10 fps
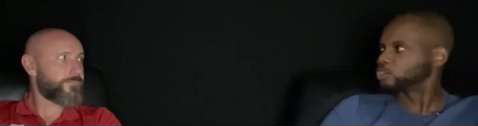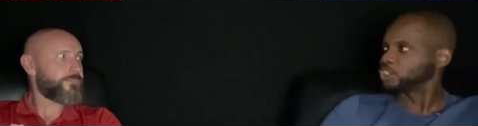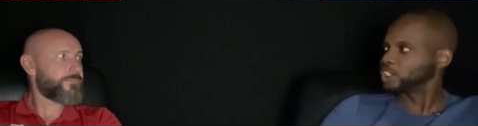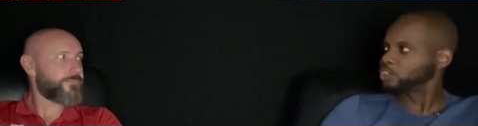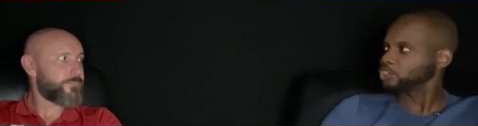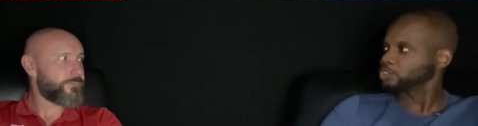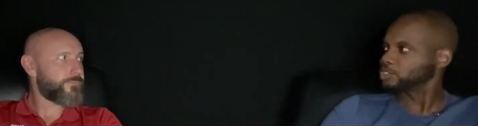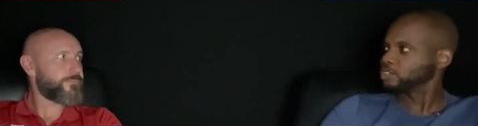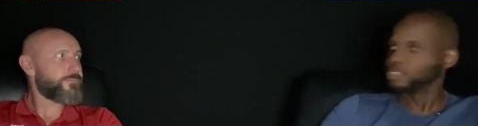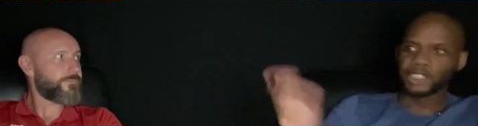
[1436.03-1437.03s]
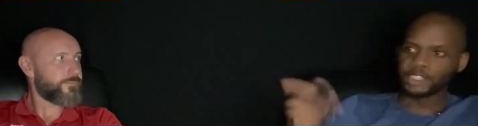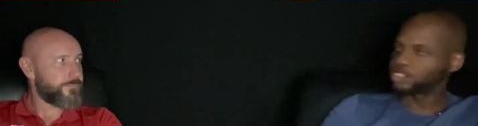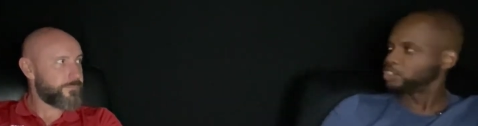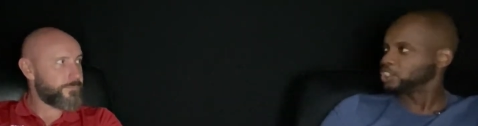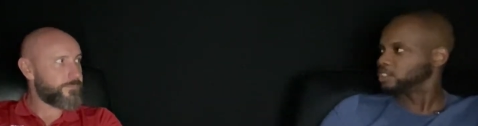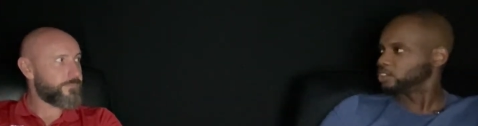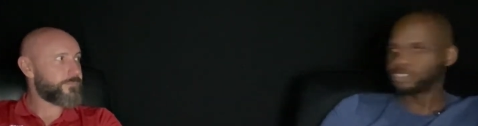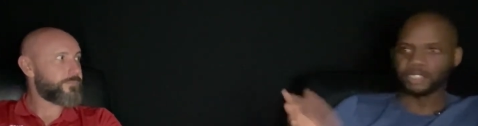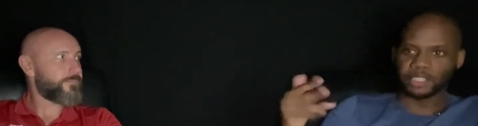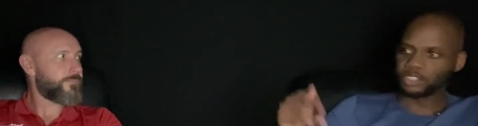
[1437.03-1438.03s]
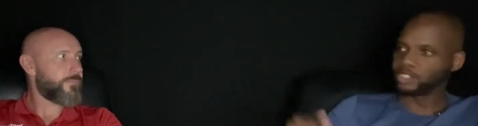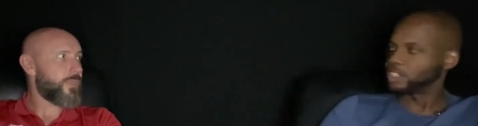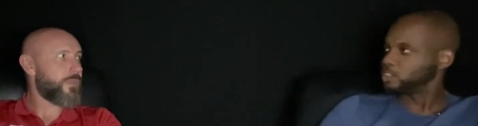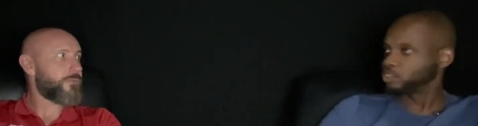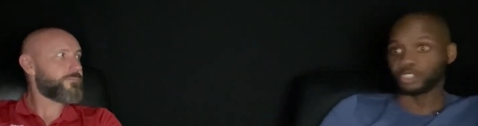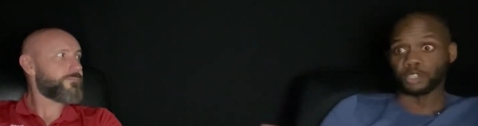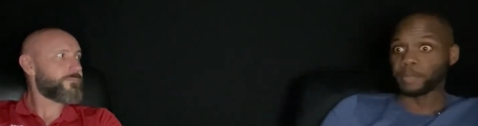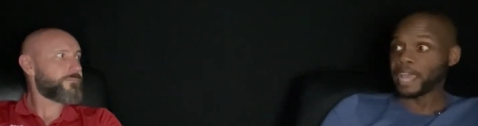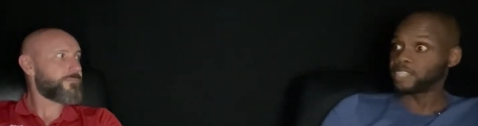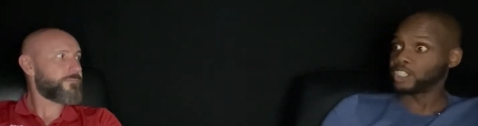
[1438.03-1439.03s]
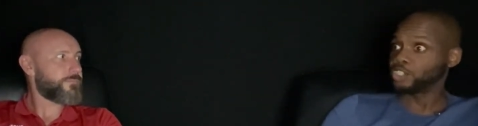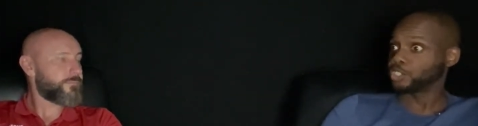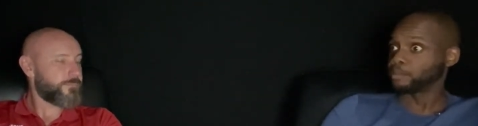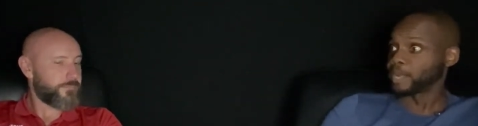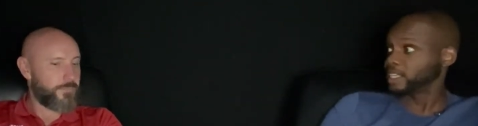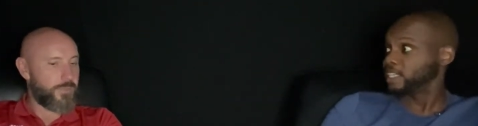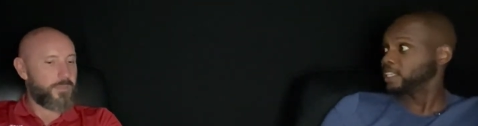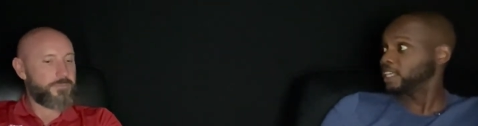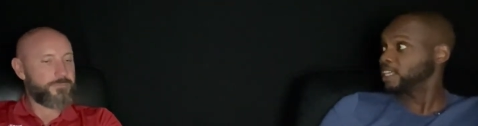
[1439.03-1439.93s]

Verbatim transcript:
Speaker 1: the teachers. It's, the te- they're a bad teacher. My kid. It